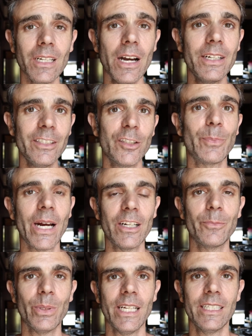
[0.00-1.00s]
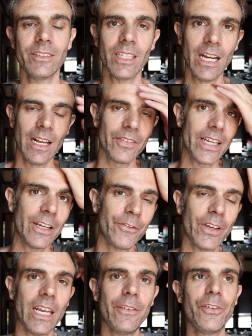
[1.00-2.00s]
uninspired place, then
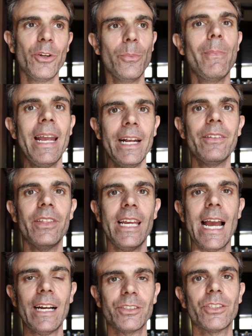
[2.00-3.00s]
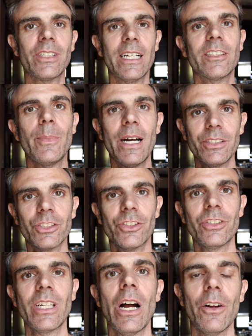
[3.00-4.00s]
if, if you make the exercise about
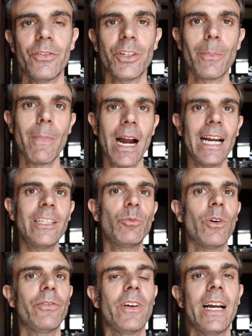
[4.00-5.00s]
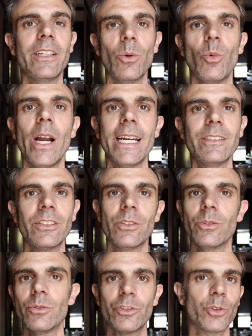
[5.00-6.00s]
yourself, your mind will find a way
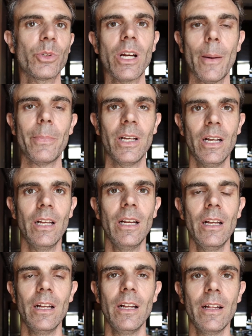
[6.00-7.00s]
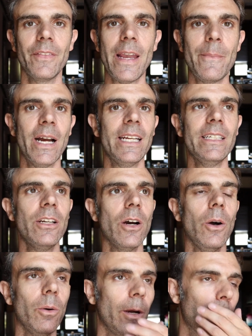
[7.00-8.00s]
to screw it up. They might, you
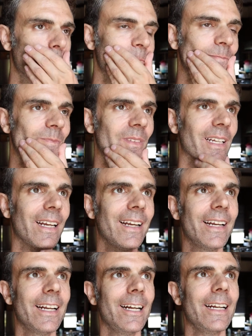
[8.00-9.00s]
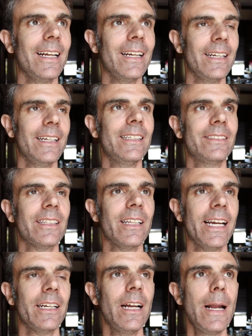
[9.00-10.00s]
know, it's
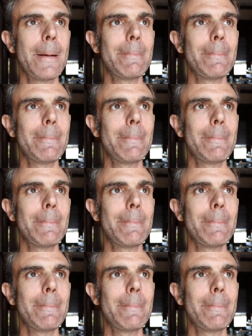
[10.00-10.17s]
like